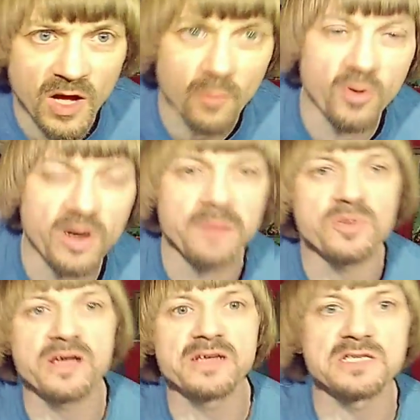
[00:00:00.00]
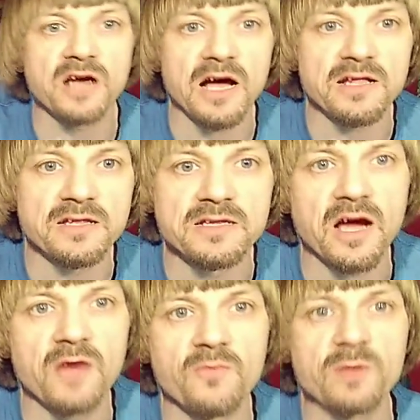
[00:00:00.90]
would I play in Scotland?
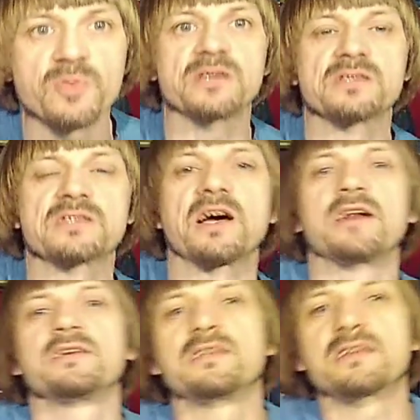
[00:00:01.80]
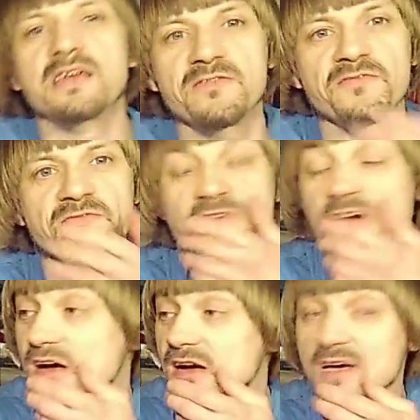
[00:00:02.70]
I would play in Scotland if
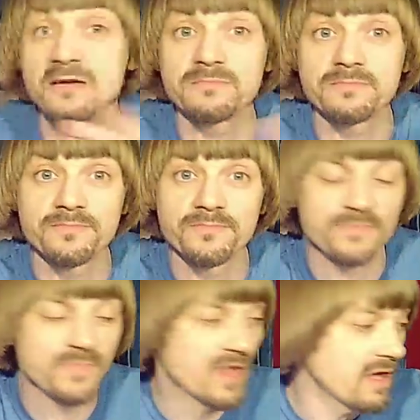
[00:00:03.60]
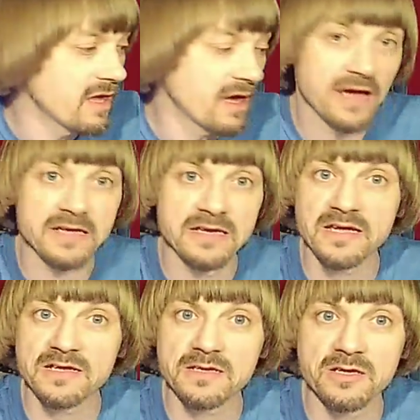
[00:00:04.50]
um, I could
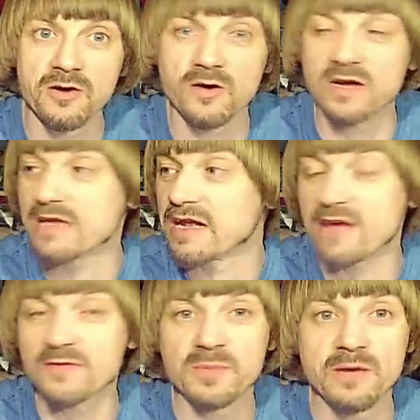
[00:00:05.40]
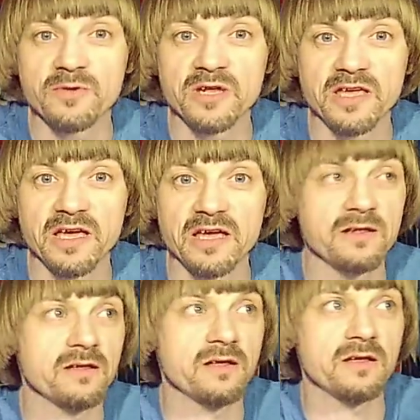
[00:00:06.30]
get... You know, I'd, I'd have to be able to get
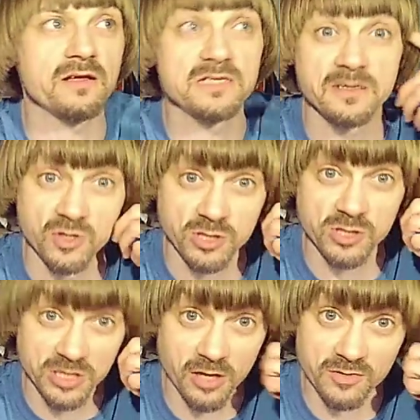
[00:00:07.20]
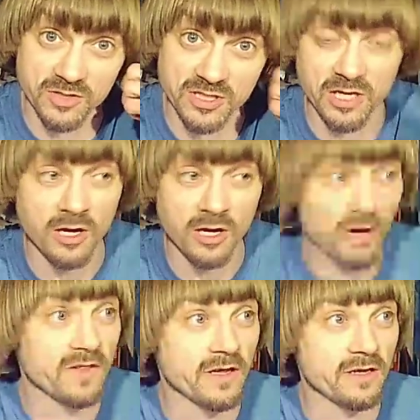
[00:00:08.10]
some good shows
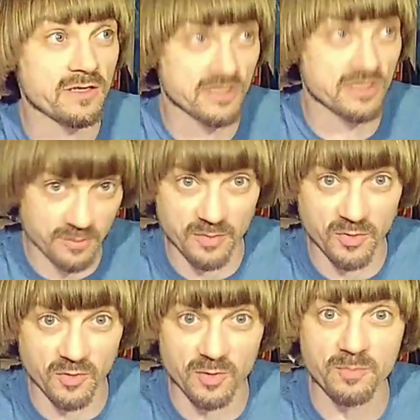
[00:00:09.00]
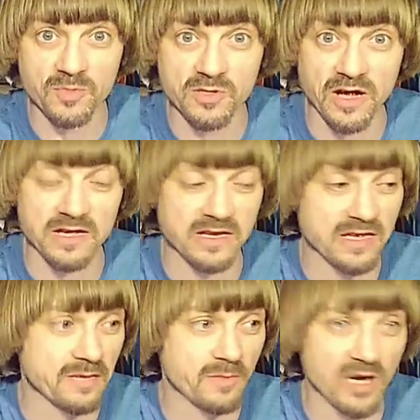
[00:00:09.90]
over there so that people would, so I could
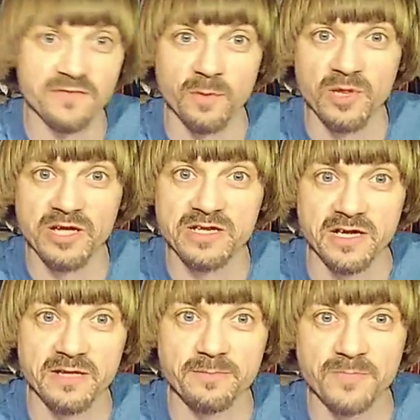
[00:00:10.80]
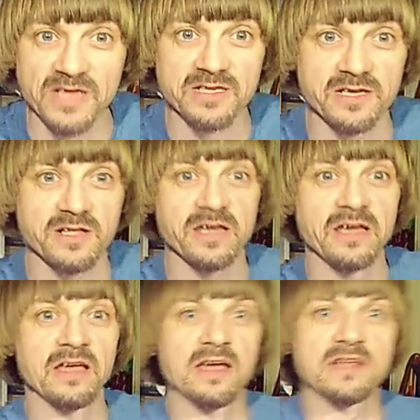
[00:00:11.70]
get the money for a plane ticket, basically.
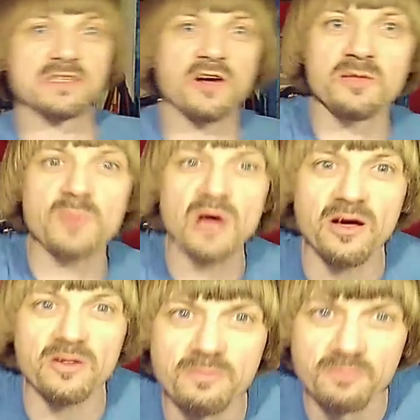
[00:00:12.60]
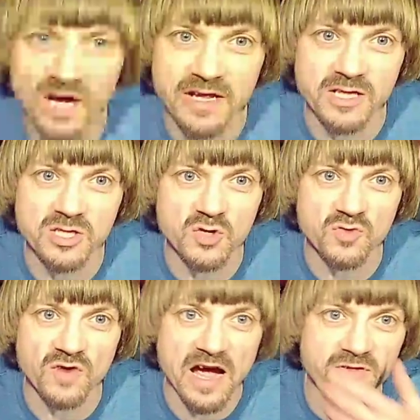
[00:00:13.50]
It's all about money
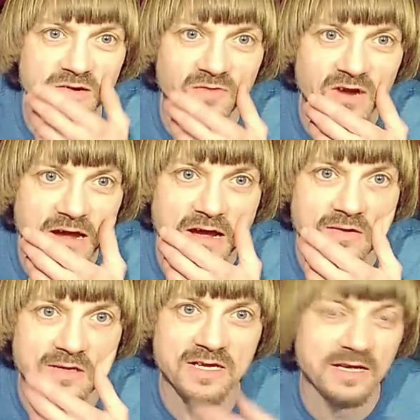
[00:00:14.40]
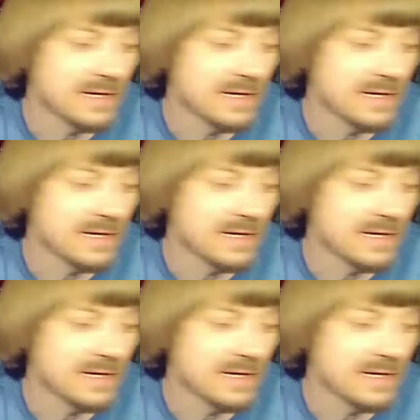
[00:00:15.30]
traveling around